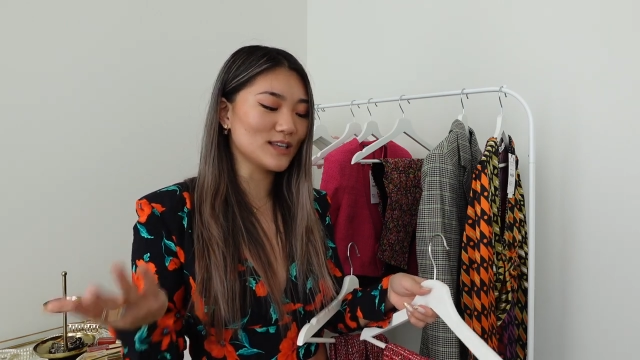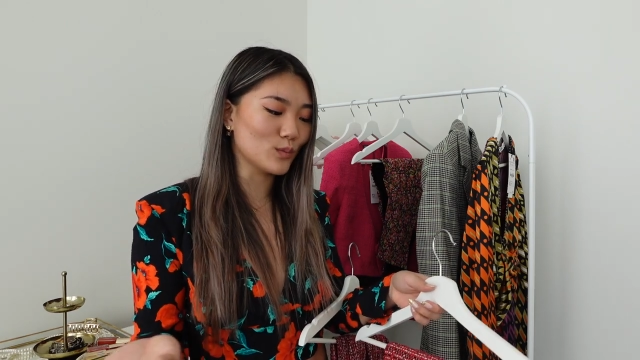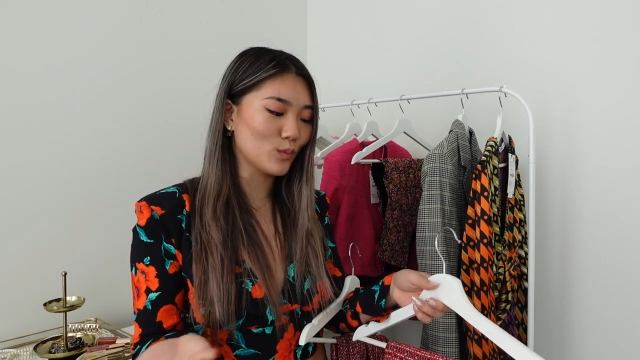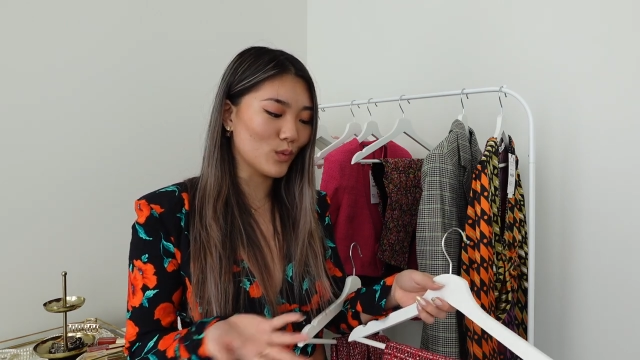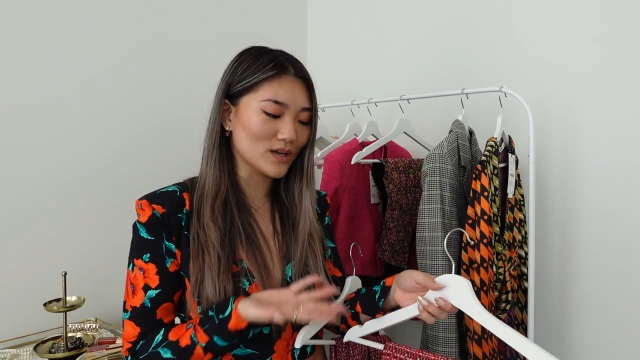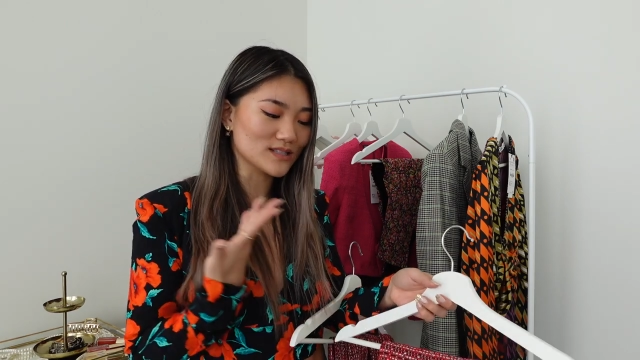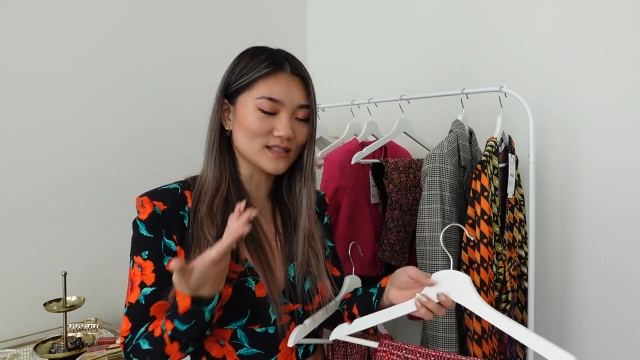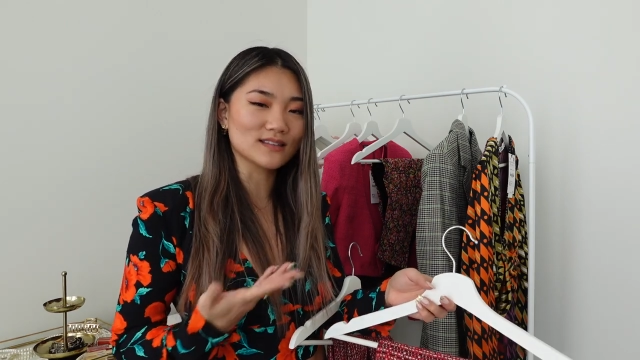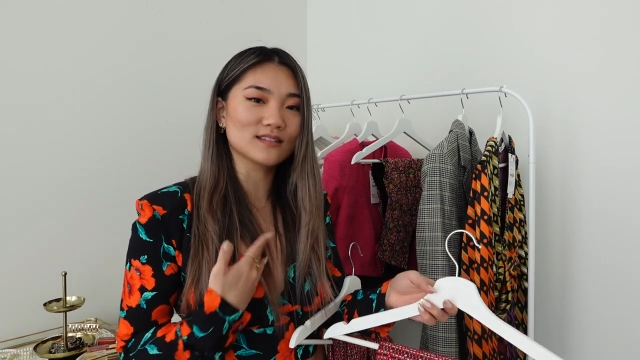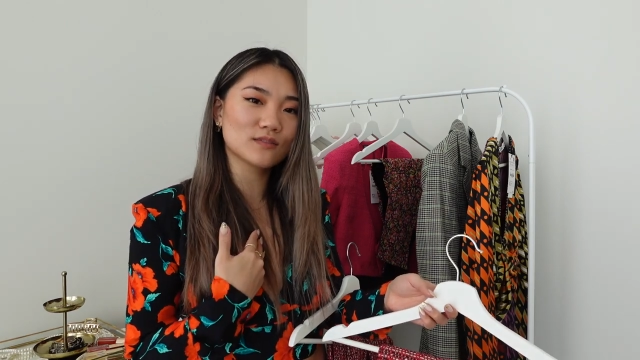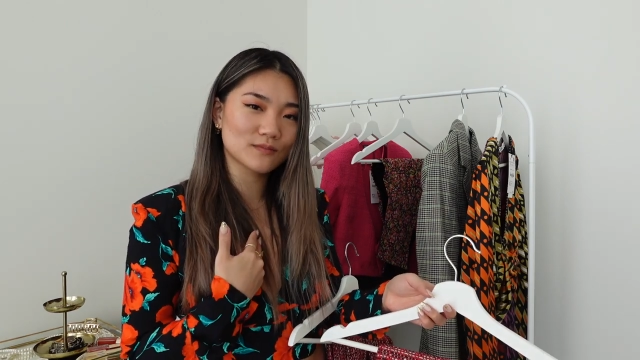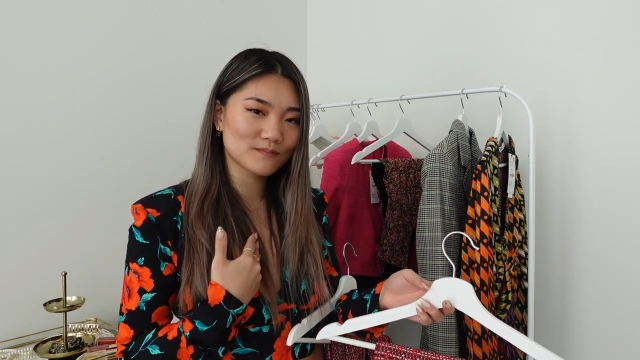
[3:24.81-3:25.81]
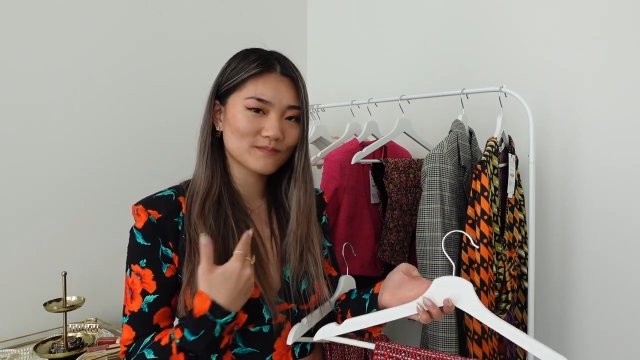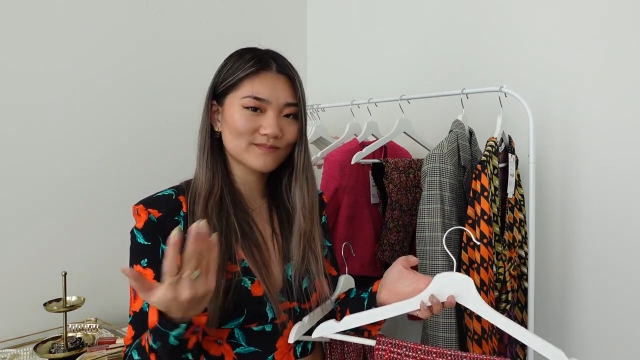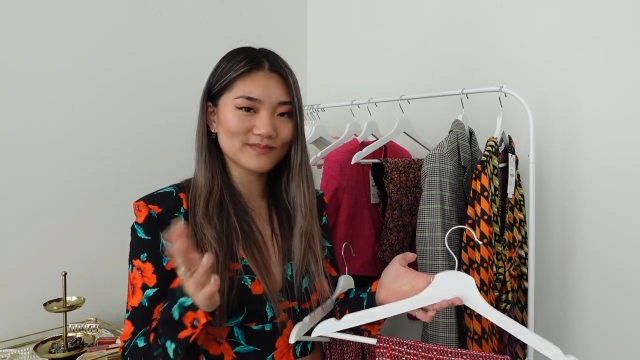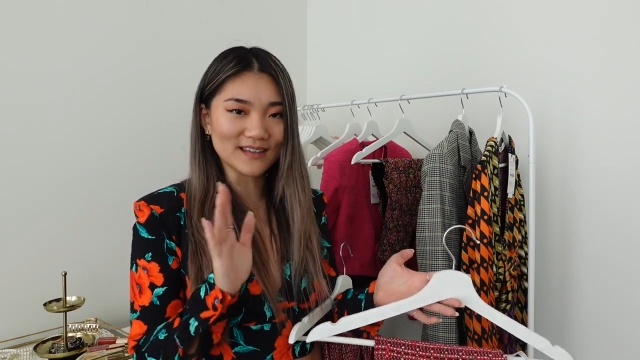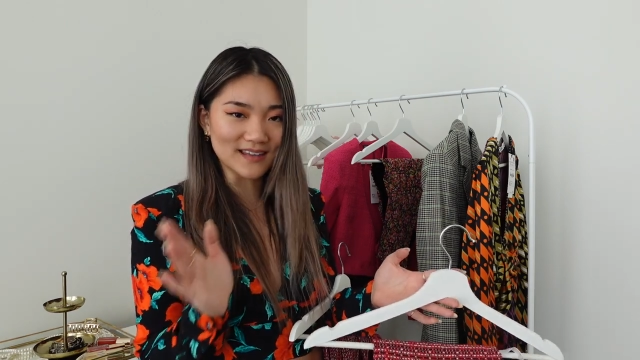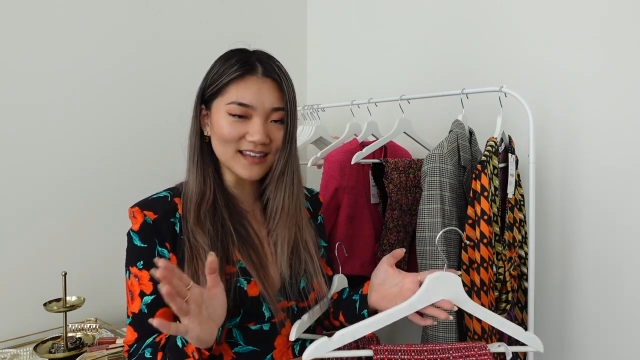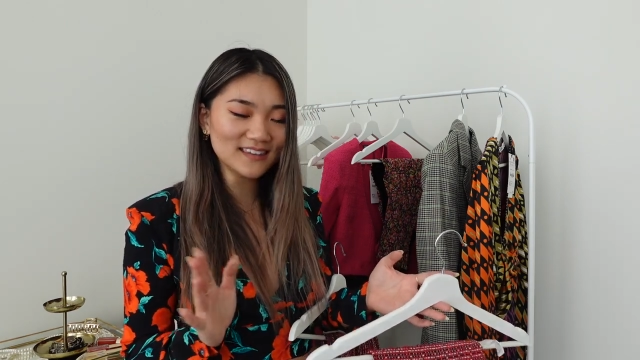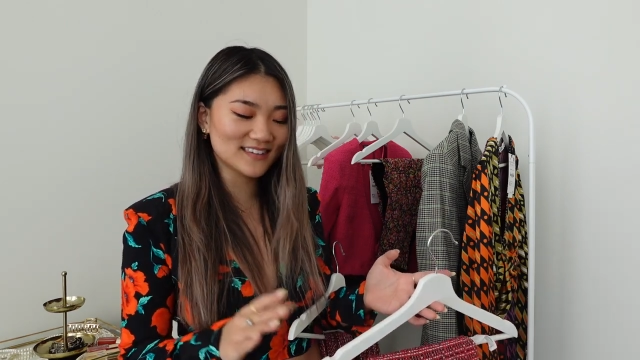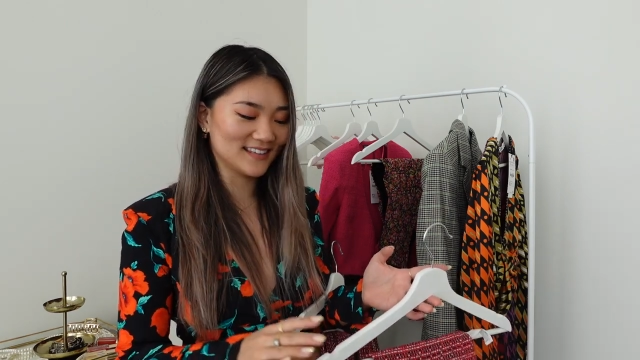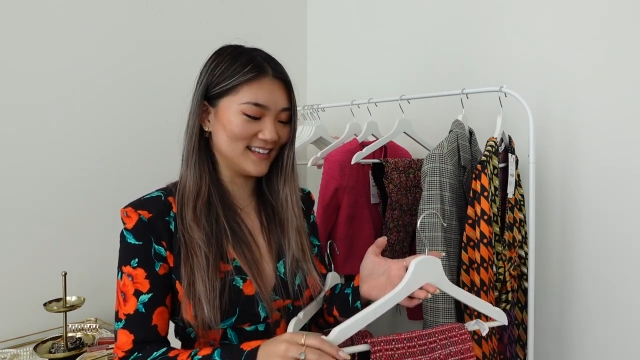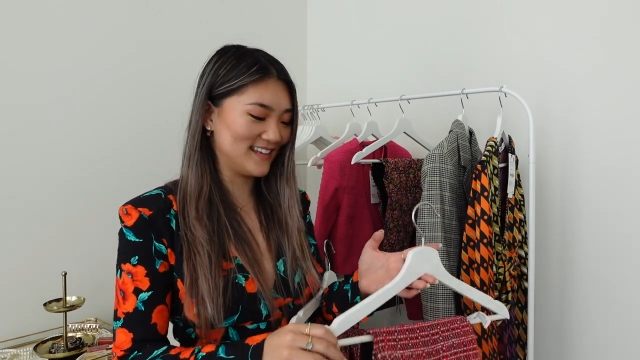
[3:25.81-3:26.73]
it wasn't it.